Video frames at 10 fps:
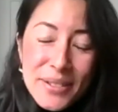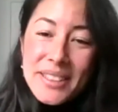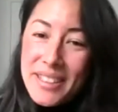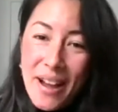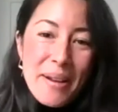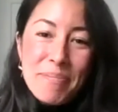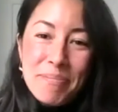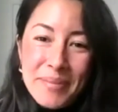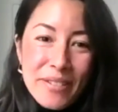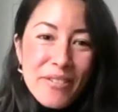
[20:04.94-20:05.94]
the
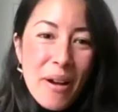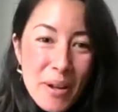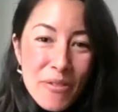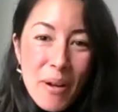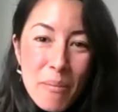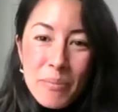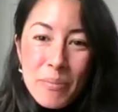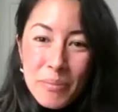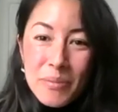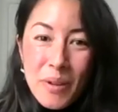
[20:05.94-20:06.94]
time. If I'm if I'm
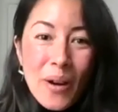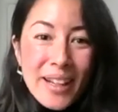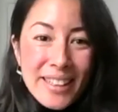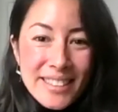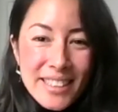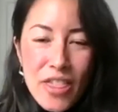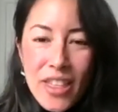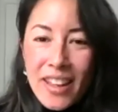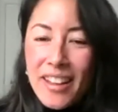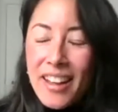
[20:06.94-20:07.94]
honest, I
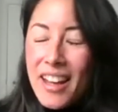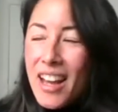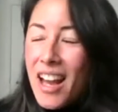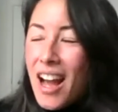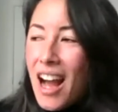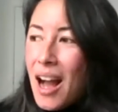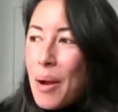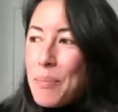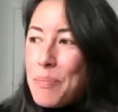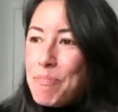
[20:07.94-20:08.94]
think
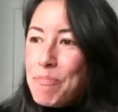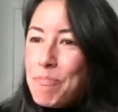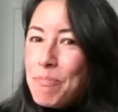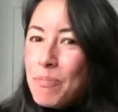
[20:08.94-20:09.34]
um,